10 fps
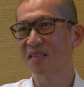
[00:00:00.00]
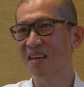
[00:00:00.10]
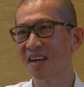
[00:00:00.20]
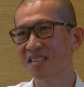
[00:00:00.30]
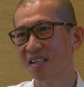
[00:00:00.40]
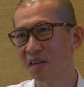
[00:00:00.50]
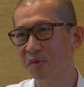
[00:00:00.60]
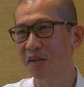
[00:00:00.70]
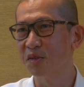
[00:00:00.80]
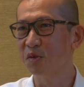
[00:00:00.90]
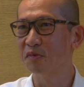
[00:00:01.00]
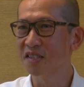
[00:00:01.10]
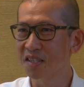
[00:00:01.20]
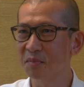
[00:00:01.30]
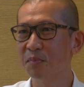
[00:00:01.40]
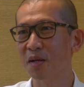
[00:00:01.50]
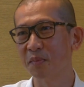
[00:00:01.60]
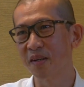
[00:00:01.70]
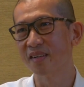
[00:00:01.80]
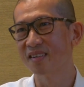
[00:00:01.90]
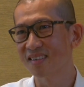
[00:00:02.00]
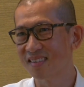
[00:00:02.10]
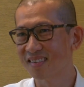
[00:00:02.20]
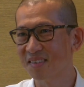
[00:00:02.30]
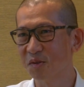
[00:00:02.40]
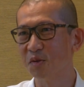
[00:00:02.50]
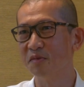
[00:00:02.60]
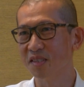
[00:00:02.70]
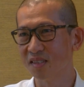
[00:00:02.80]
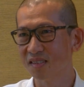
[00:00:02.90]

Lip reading: accelerate all this, implement all this.